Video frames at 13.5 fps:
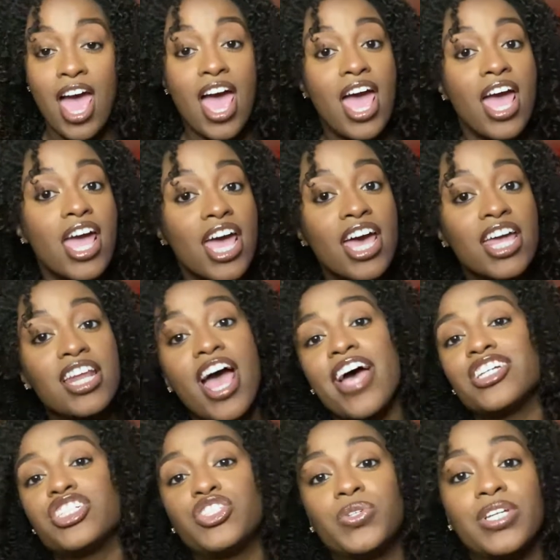And
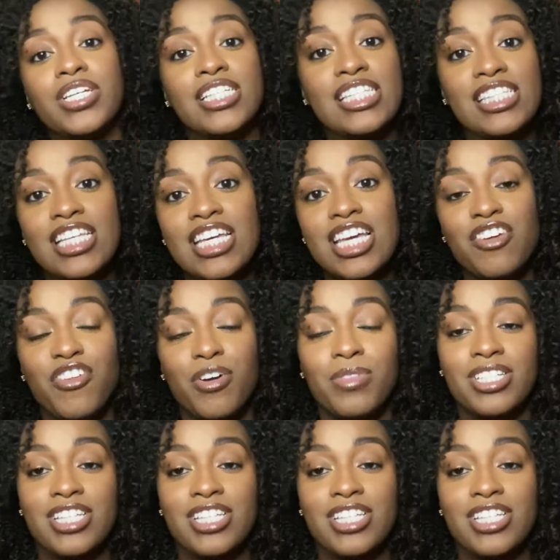as you can see from the